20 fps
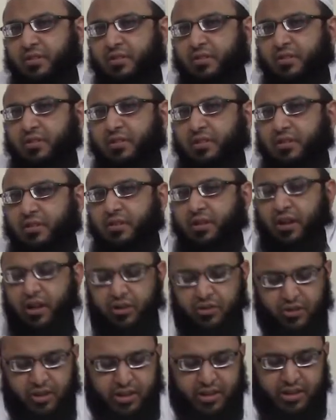Not
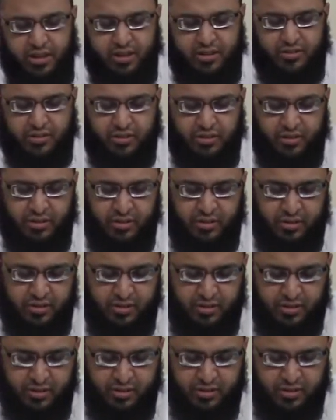only this,
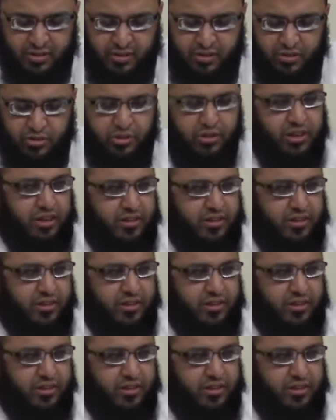So these